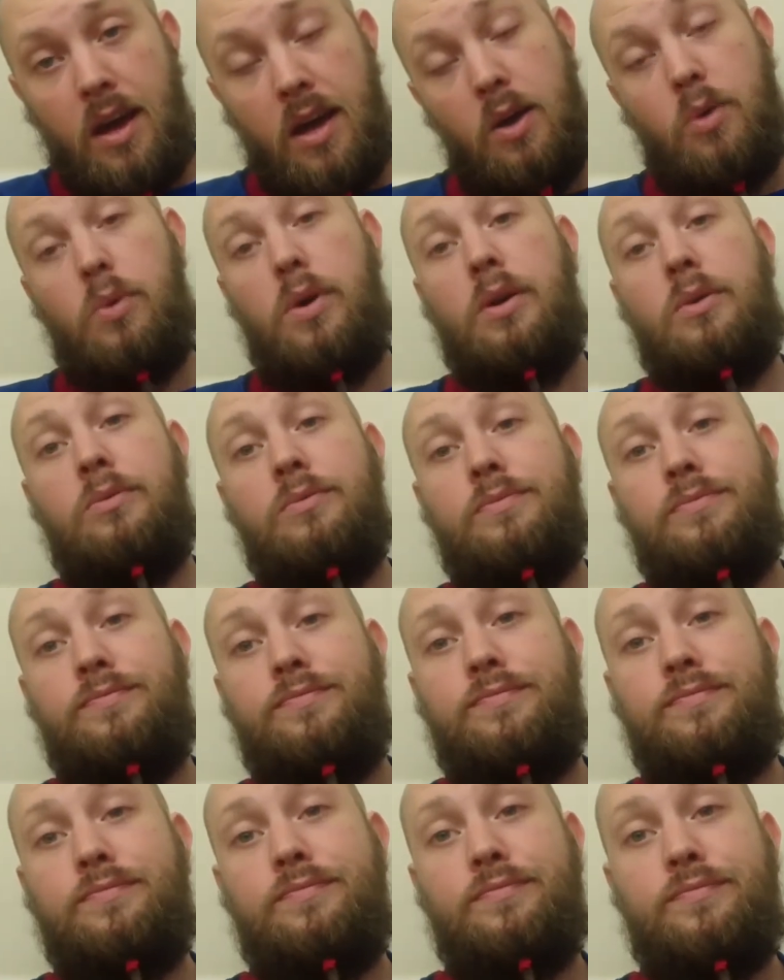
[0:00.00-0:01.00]
Oh well,
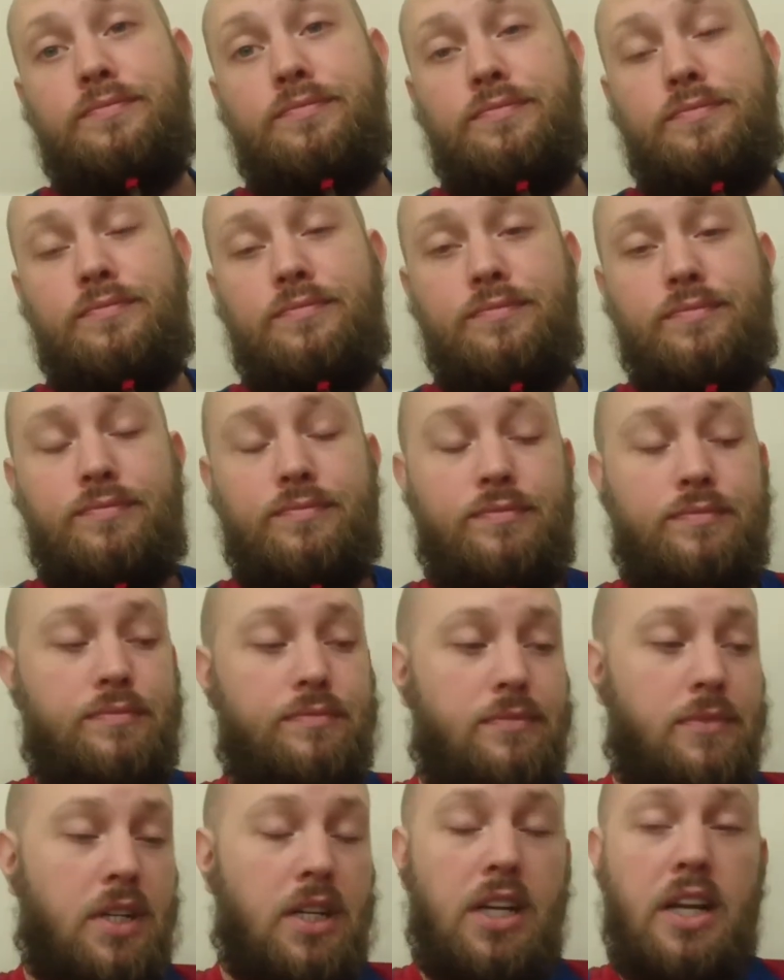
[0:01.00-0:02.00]

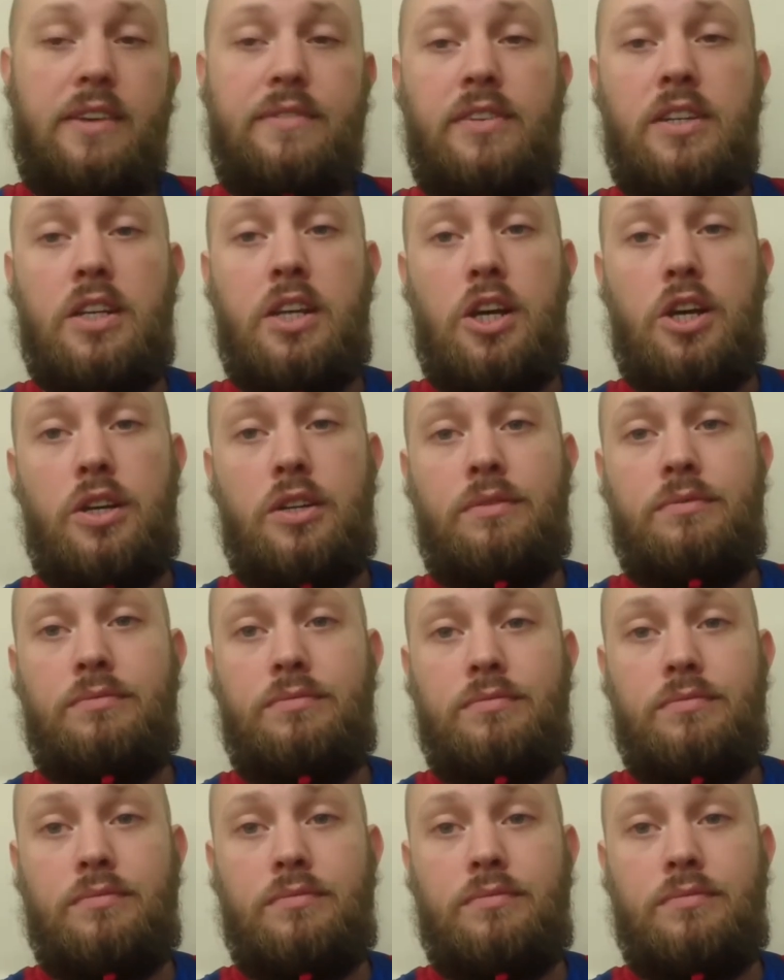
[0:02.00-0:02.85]
live and learn.